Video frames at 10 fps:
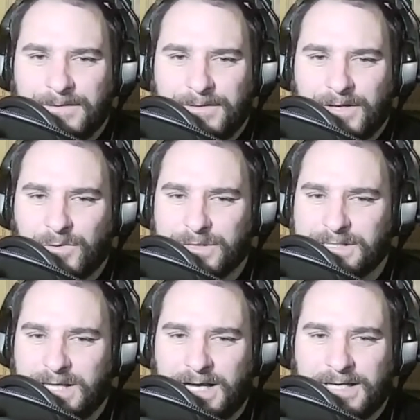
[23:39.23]
There
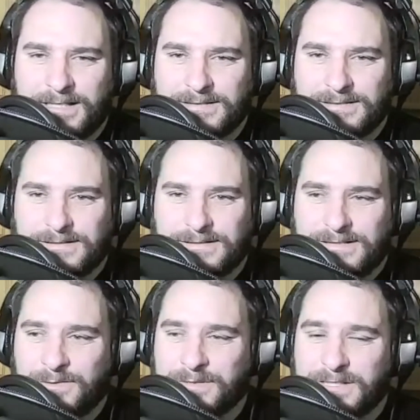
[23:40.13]
was a
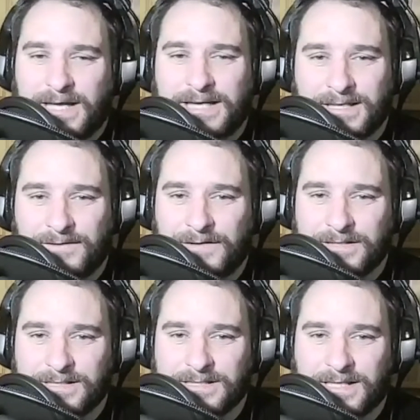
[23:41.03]
lot of
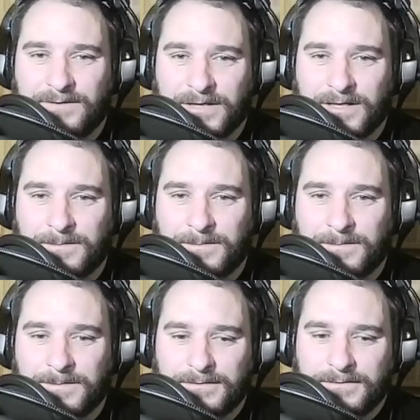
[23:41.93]
defenses giving up